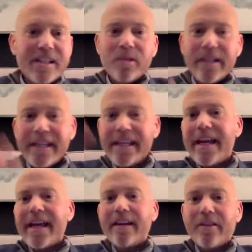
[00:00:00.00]
I wanted to get
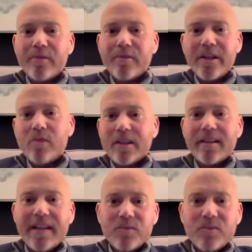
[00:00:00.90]
an A in a 301
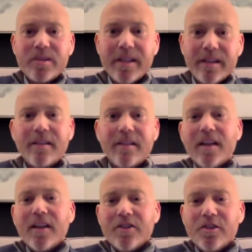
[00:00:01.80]
class. What was I going to
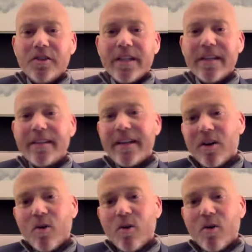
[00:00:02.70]
do to get there?